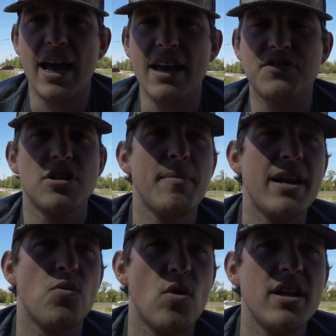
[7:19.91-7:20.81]
if
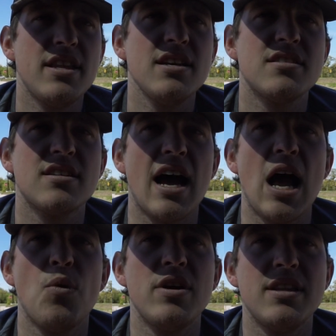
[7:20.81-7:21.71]
somebody wanted this,
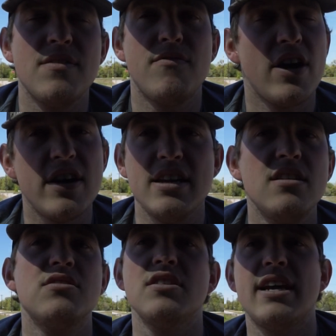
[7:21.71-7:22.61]
I would very
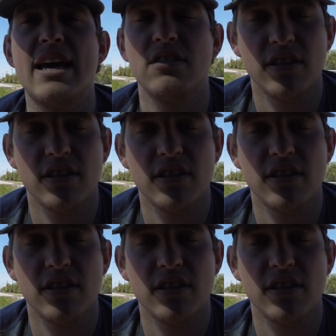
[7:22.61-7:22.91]
easily at